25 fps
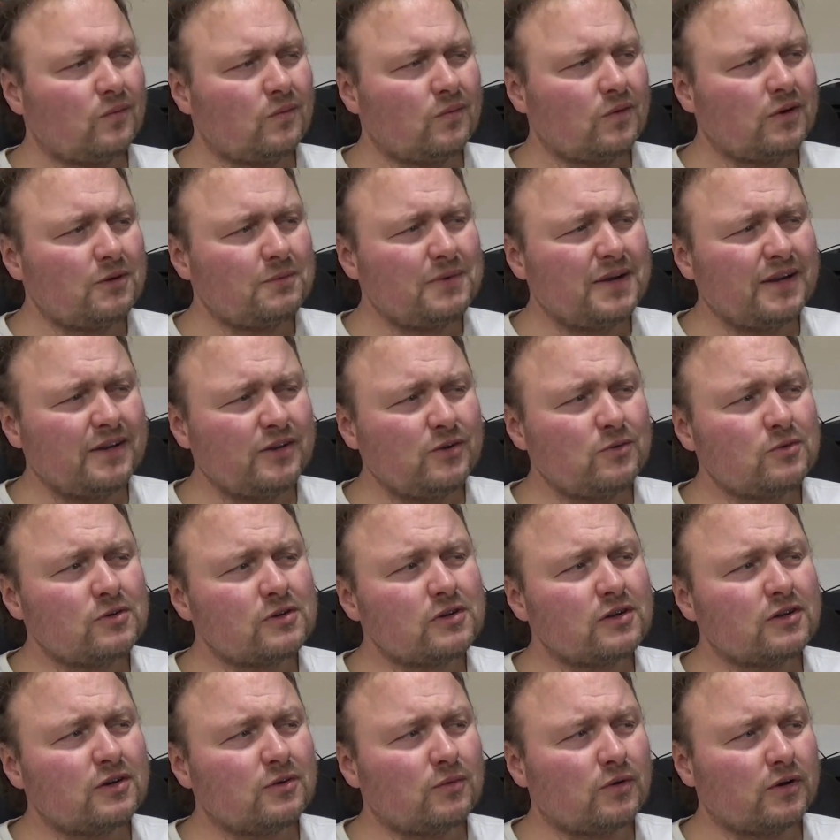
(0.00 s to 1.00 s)
What about you,
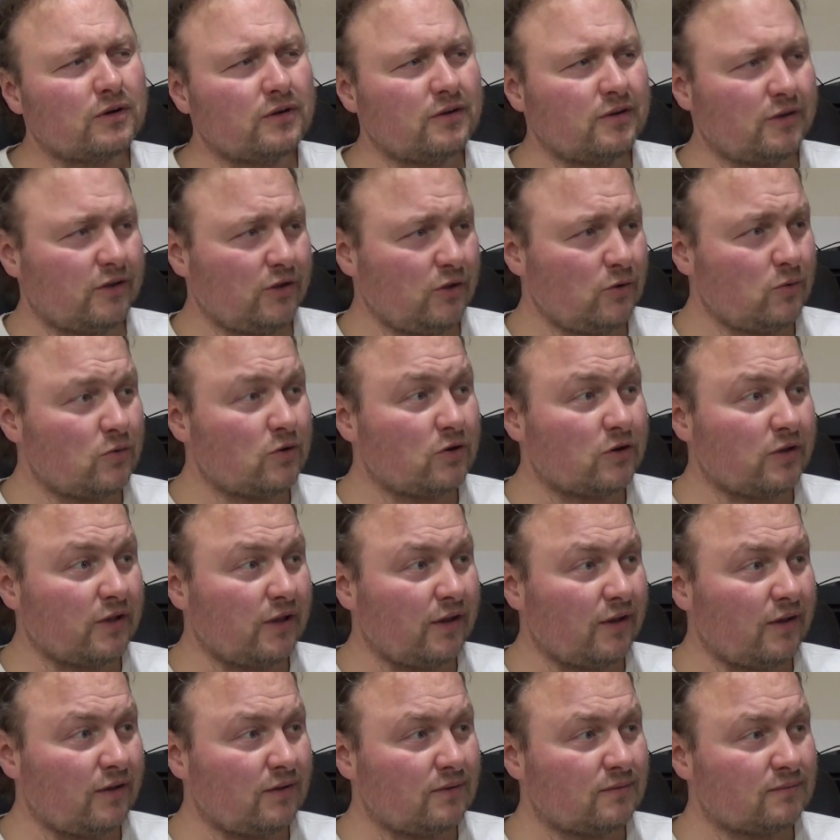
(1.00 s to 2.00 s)
Clone One? Are you
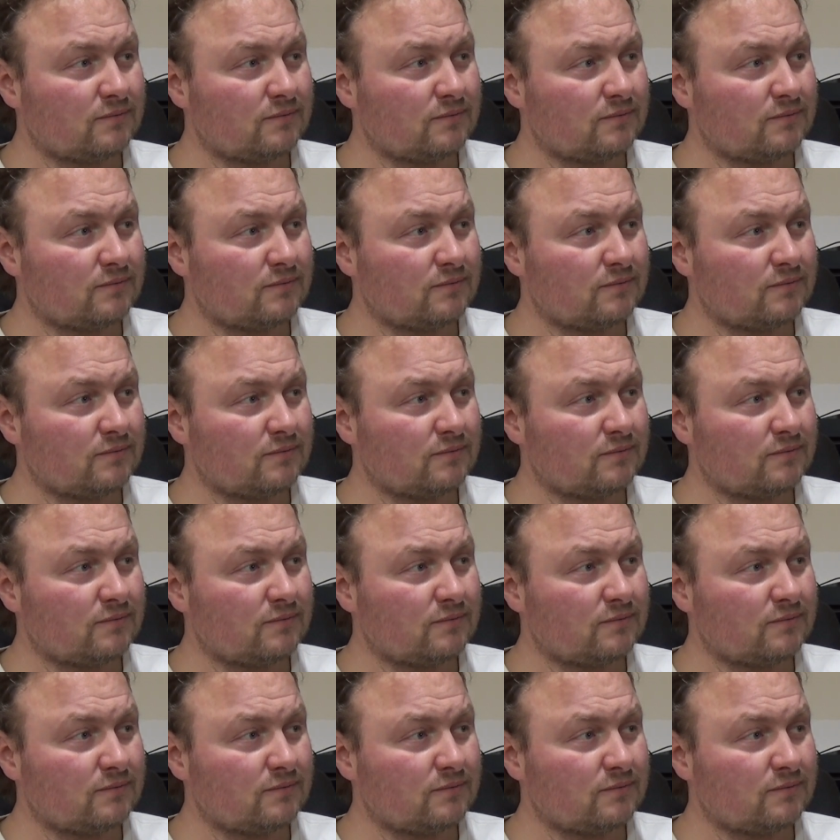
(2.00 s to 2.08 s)
okay?